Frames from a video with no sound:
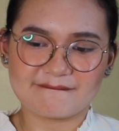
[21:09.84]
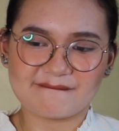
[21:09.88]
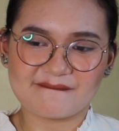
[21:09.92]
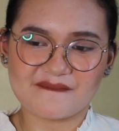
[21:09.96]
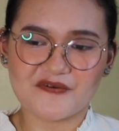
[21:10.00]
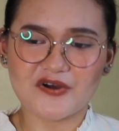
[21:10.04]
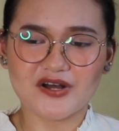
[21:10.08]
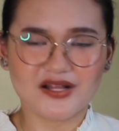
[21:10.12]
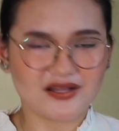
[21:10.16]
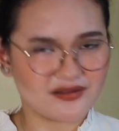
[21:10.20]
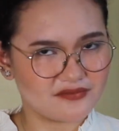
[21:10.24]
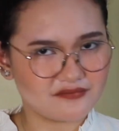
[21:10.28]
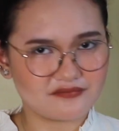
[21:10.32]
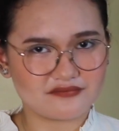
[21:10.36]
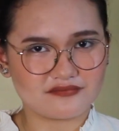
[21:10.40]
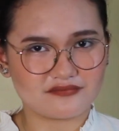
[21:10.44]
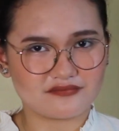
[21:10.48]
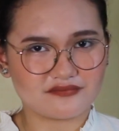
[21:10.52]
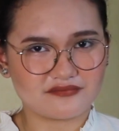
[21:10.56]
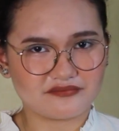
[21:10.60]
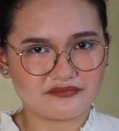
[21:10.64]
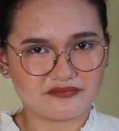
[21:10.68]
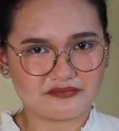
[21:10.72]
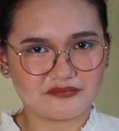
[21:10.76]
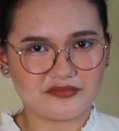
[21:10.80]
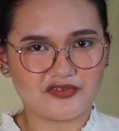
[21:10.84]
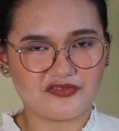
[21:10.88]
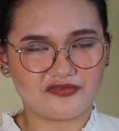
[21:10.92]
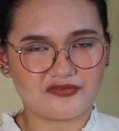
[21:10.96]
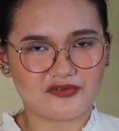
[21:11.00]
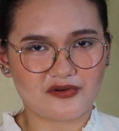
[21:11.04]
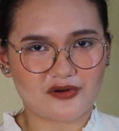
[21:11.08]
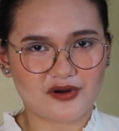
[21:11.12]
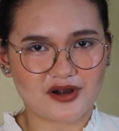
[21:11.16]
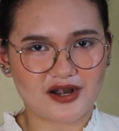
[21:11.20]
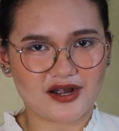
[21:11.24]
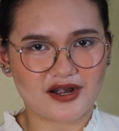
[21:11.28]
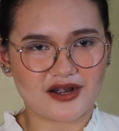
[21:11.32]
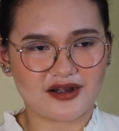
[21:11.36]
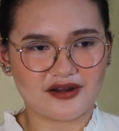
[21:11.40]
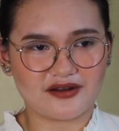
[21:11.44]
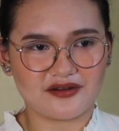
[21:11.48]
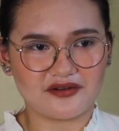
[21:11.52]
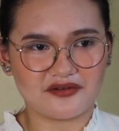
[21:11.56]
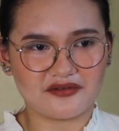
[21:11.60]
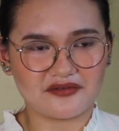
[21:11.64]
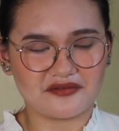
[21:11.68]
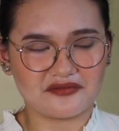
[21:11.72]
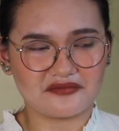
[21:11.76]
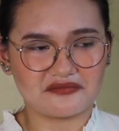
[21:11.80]
Well,
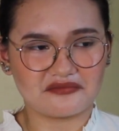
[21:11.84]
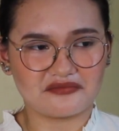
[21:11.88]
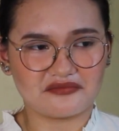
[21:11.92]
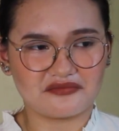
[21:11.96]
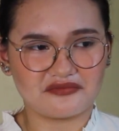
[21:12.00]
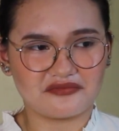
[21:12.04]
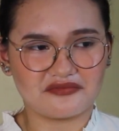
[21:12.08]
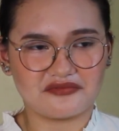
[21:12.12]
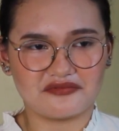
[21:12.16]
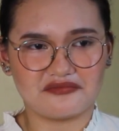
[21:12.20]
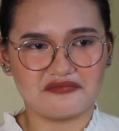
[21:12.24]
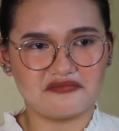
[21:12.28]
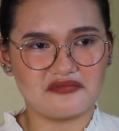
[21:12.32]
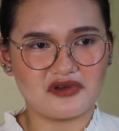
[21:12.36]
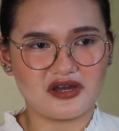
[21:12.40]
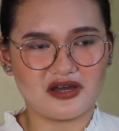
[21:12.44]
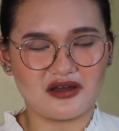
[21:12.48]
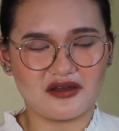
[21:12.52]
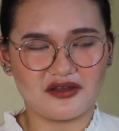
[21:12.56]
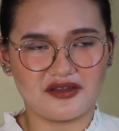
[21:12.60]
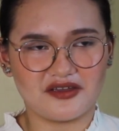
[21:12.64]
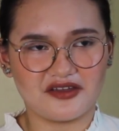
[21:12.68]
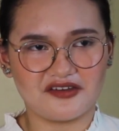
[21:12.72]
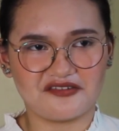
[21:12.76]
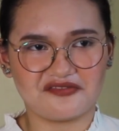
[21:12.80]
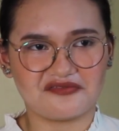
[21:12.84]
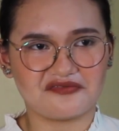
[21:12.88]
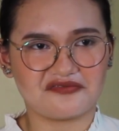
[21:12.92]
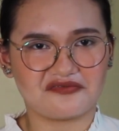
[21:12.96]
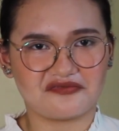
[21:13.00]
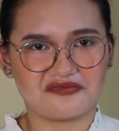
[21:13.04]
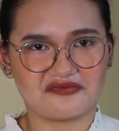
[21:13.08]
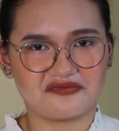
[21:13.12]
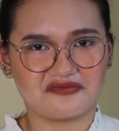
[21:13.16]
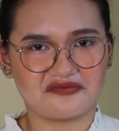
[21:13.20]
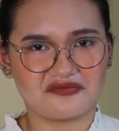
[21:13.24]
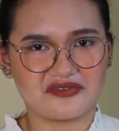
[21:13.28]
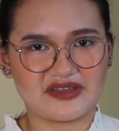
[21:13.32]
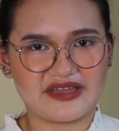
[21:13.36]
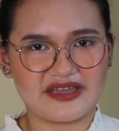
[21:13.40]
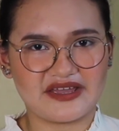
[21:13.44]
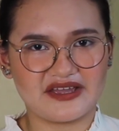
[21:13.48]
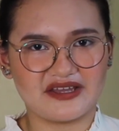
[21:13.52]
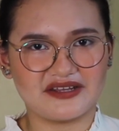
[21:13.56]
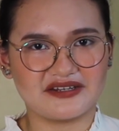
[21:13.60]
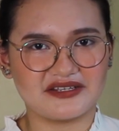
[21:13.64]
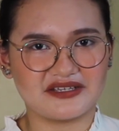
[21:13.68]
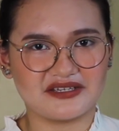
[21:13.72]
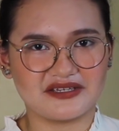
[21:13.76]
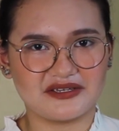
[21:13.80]
before, if
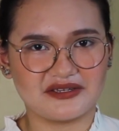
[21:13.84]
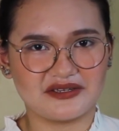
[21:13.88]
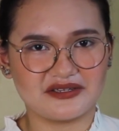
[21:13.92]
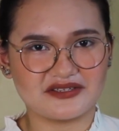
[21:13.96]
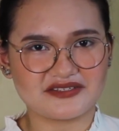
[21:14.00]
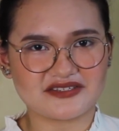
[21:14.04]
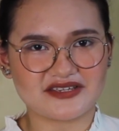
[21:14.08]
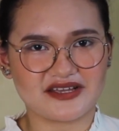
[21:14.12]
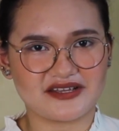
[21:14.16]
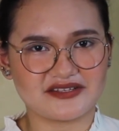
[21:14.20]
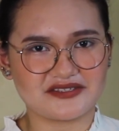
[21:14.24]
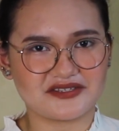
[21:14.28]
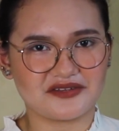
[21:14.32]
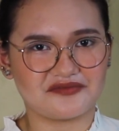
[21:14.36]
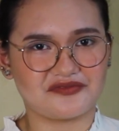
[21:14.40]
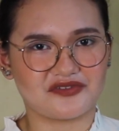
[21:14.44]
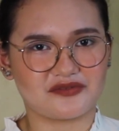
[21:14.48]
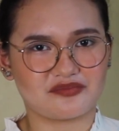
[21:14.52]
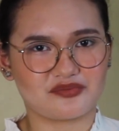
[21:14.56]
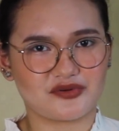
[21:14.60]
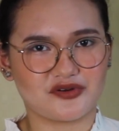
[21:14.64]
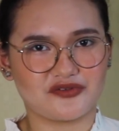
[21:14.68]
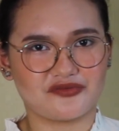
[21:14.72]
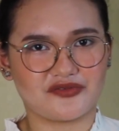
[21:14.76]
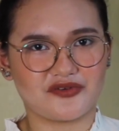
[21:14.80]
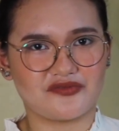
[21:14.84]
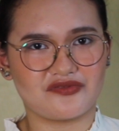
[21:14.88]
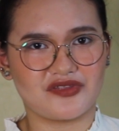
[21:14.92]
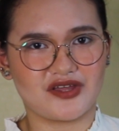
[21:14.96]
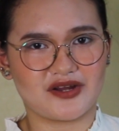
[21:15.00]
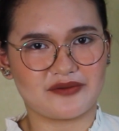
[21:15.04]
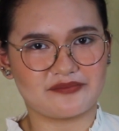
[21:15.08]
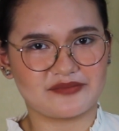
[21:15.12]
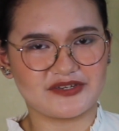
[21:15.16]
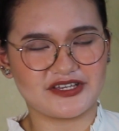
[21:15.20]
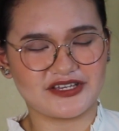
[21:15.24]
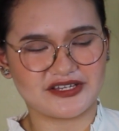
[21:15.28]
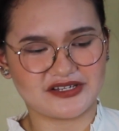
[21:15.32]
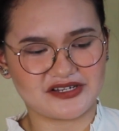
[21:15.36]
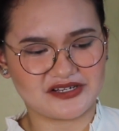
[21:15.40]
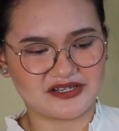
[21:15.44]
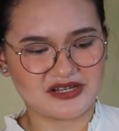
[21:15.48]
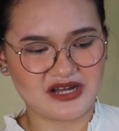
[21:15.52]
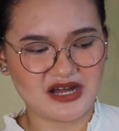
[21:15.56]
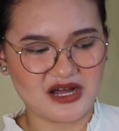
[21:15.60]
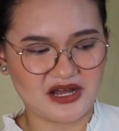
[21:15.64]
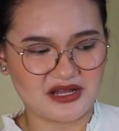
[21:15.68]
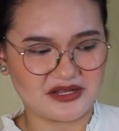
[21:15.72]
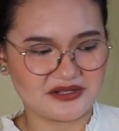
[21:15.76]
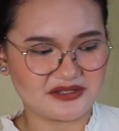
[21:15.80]
any scientific proof of there being a
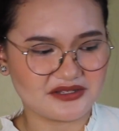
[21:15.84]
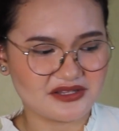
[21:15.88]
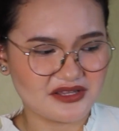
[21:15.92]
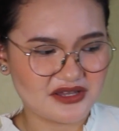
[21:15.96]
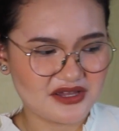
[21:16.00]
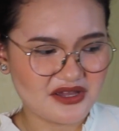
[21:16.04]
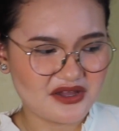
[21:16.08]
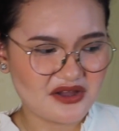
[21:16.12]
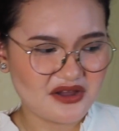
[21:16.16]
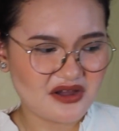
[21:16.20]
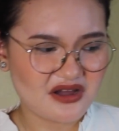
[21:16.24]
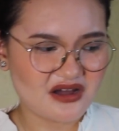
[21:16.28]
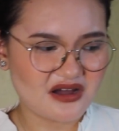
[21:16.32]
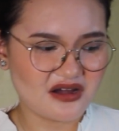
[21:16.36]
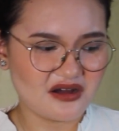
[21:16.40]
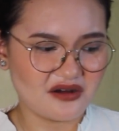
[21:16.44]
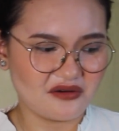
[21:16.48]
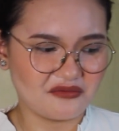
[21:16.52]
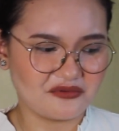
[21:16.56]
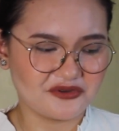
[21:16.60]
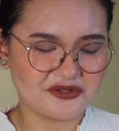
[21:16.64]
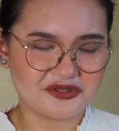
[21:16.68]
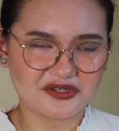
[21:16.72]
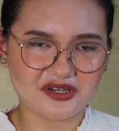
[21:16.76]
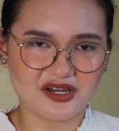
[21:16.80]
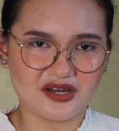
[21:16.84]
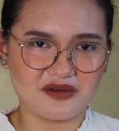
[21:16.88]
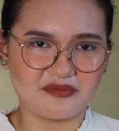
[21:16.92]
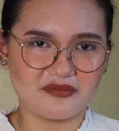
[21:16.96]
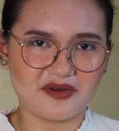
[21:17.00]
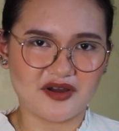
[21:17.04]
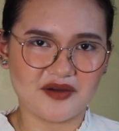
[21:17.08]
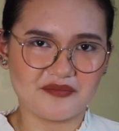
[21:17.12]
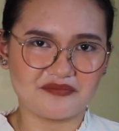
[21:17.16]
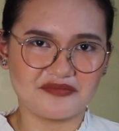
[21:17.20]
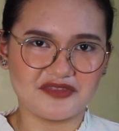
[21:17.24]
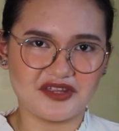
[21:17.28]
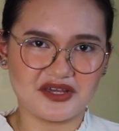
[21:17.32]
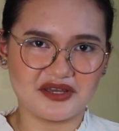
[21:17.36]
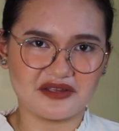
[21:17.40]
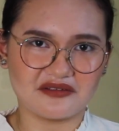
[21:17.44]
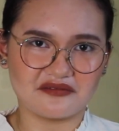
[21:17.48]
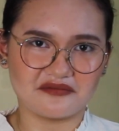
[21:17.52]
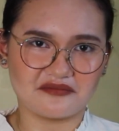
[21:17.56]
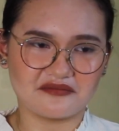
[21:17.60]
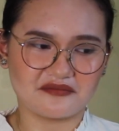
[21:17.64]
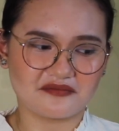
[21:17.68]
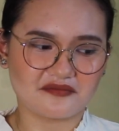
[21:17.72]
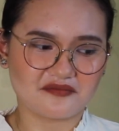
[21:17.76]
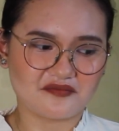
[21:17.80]
God would come up,
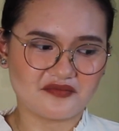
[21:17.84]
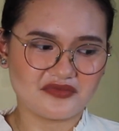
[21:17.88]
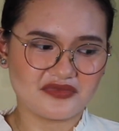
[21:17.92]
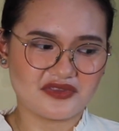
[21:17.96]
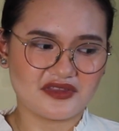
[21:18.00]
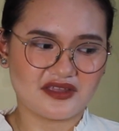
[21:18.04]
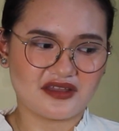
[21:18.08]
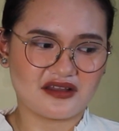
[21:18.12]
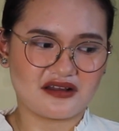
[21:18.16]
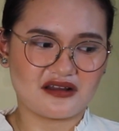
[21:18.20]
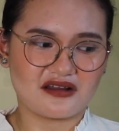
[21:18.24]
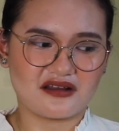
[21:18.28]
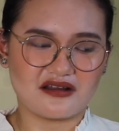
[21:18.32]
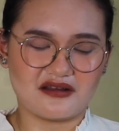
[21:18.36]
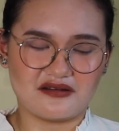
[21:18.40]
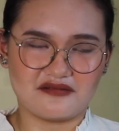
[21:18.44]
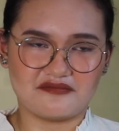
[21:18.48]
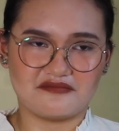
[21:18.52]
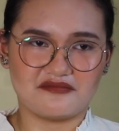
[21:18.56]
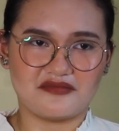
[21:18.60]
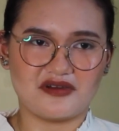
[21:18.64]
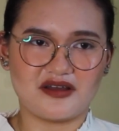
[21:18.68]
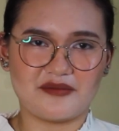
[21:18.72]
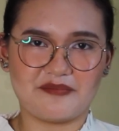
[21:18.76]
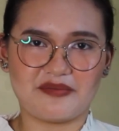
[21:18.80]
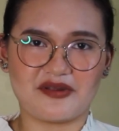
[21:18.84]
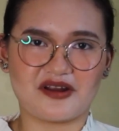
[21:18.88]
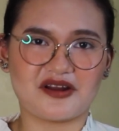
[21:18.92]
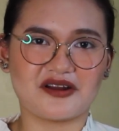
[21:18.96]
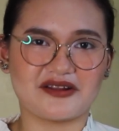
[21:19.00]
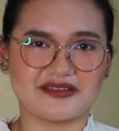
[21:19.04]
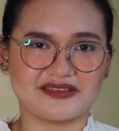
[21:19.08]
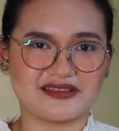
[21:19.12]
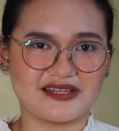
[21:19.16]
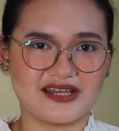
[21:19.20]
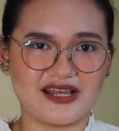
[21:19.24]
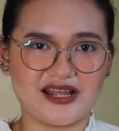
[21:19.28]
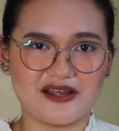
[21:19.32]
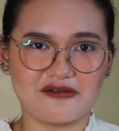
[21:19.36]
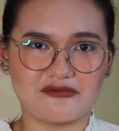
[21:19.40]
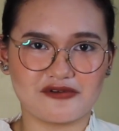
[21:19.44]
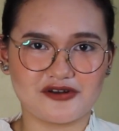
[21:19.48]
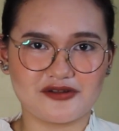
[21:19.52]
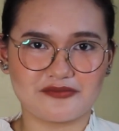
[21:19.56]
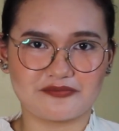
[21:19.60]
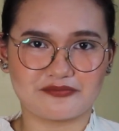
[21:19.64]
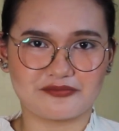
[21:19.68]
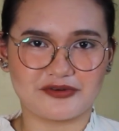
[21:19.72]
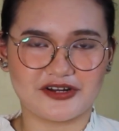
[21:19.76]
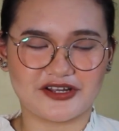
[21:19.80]
then apparently I
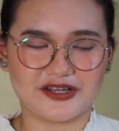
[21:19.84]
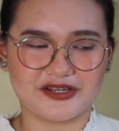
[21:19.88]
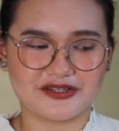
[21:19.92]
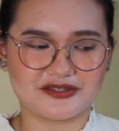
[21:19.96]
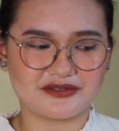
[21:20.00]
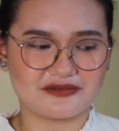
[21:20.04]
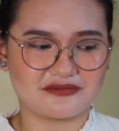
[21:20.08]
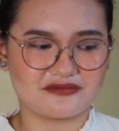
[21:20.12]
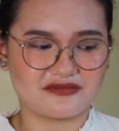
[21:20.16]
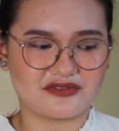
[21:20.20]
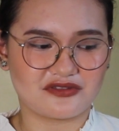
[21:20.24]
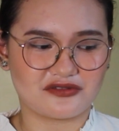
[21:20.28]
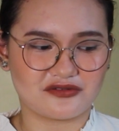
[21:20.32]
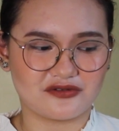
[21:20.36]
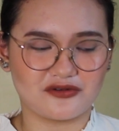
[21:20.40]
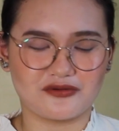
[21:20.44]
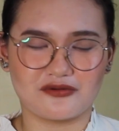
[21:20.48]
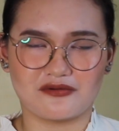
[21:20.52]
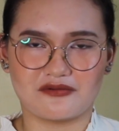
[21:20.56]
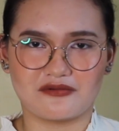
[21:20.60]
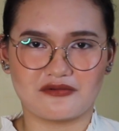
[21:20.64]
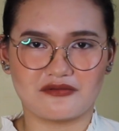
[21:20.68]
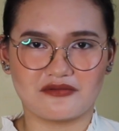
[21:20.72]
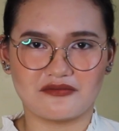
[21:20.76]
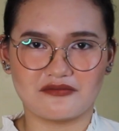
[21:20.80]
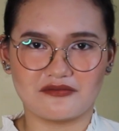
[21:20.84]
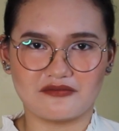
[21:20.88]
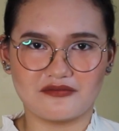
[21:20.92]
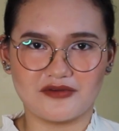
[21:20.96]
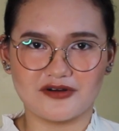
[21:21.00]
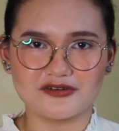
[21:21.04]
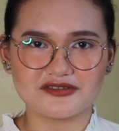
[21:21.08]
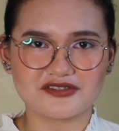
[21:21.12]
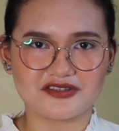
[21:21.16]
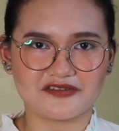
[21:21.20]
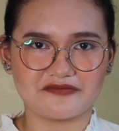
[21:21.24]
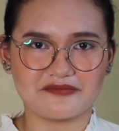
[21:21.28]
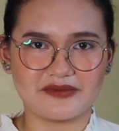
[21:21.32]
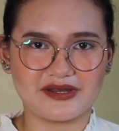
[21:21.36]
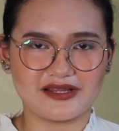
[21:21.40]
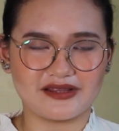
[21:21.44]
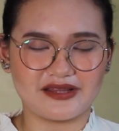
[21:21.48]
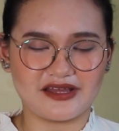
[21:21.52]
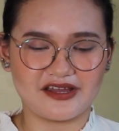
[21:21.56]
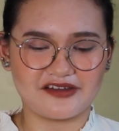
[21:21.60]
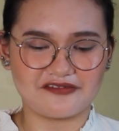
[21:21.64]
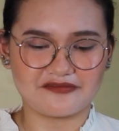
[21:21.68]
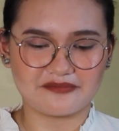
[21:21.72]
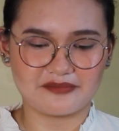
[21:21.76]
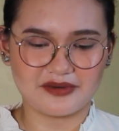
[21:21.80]
wouldn't bring it through most of my
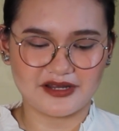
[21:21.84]
life.